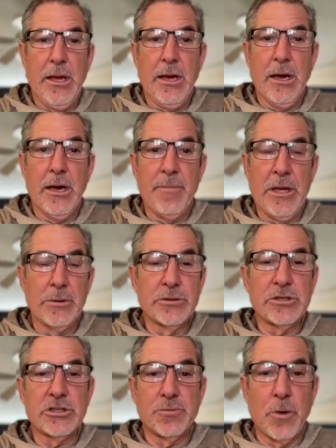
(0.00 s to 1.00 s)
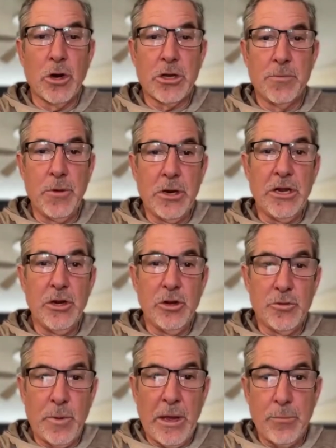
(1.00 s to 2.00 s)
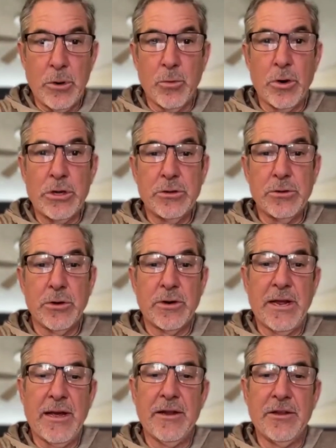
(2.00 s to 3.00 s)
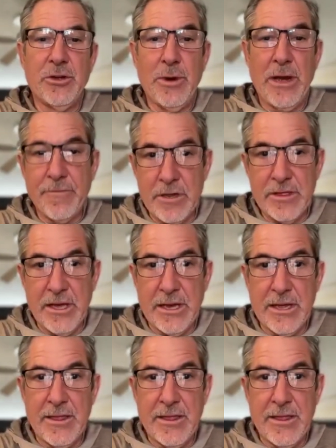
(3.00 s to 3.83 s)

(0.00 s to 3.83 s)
And it was a small community newspaper where you learn how to do everything.